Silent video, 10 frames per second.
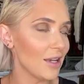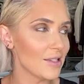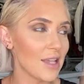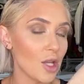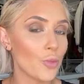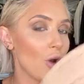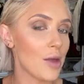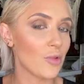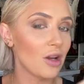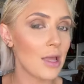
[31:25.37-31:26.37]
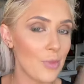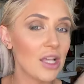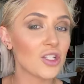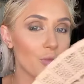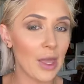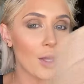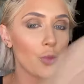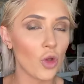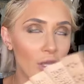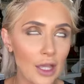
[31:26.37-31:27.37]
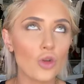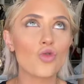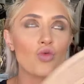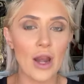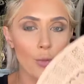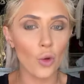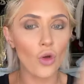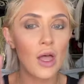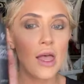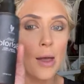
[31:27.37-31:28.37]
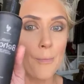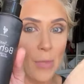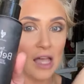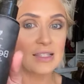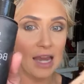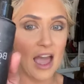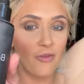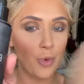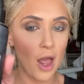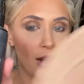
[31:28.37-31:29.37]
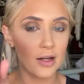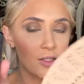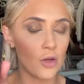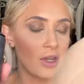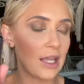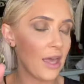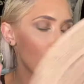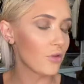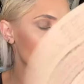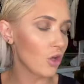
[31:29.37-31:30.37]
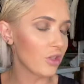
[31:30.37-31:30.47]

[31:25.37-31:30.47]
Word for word: set your primer. It makes your makeup look incredible. Must have product. So again, that was called the